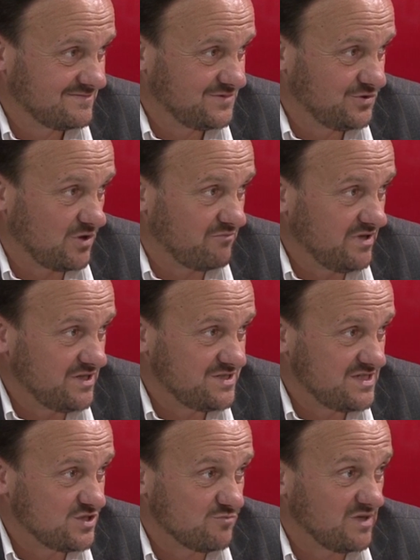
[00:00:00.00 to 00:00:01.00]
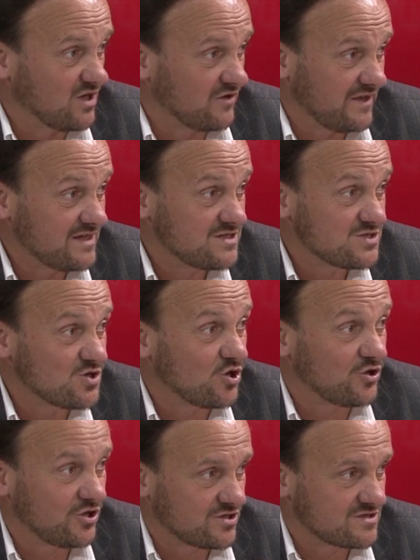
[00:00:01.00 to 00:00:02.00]
Your ability to be connected
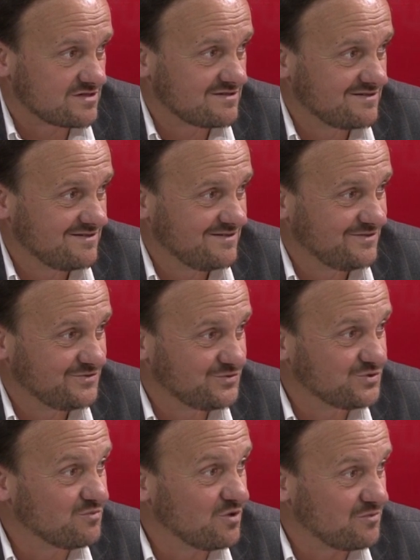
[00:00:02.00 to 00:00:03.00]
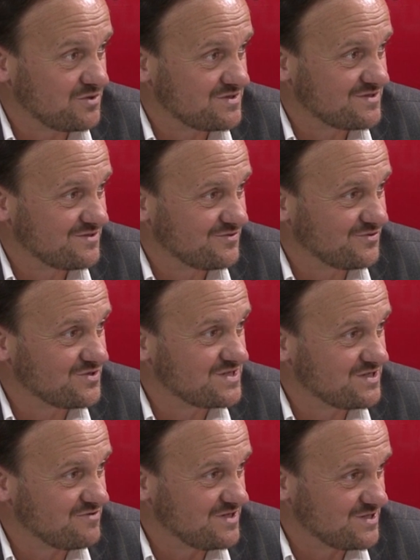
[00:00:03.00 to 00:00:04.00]
or not to the moment, to the
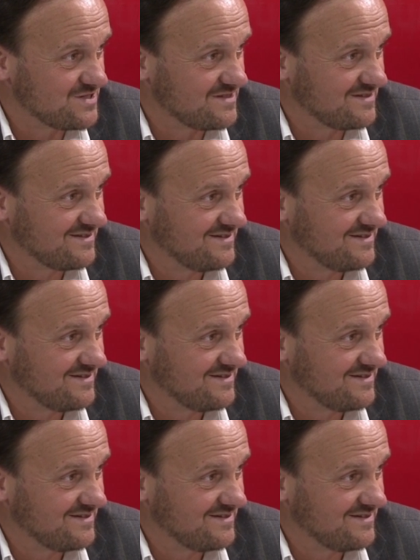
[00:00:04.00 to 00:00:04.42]
situation,